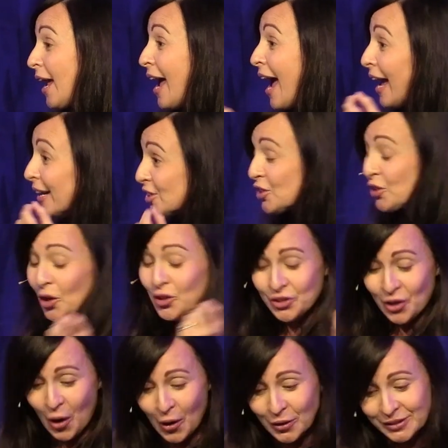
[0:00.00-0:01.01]
And so
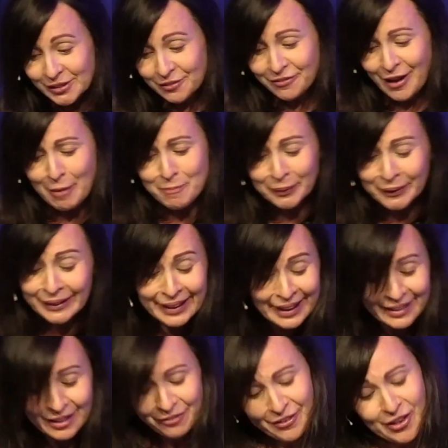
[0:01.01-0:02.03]
Jehoshaphat
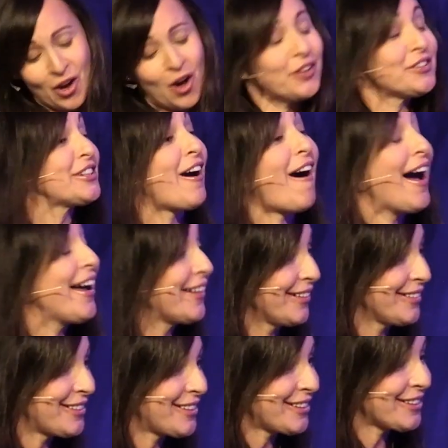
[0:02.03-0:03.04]
pleaded for God's
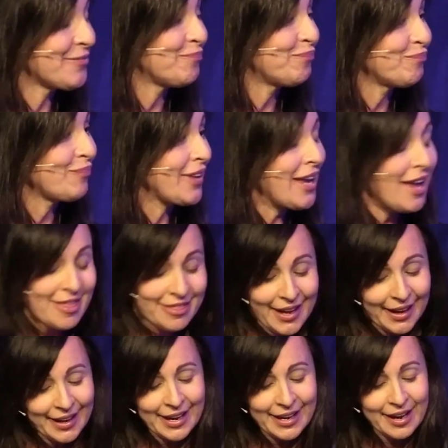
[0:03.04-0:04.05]
guidance.
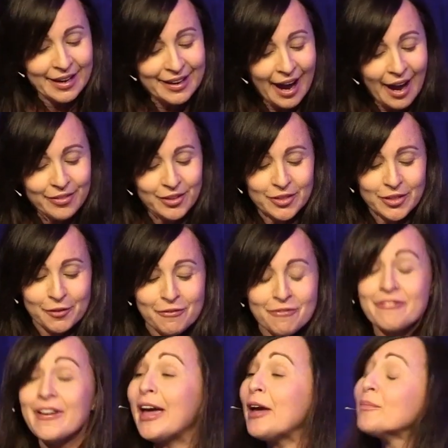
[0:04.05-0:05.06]
Then he gathered the
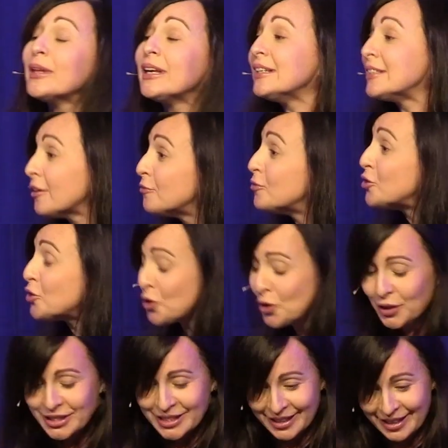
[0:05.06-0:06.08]
families of
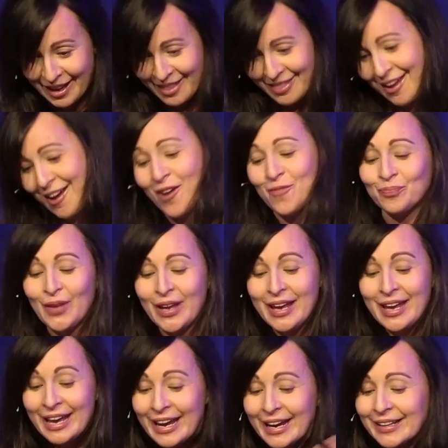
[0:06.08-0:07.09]
Judah together
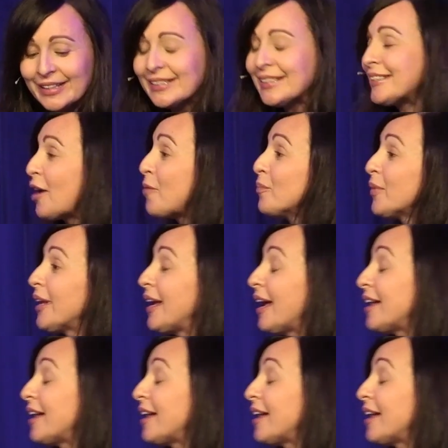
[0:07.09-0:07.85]
in assembly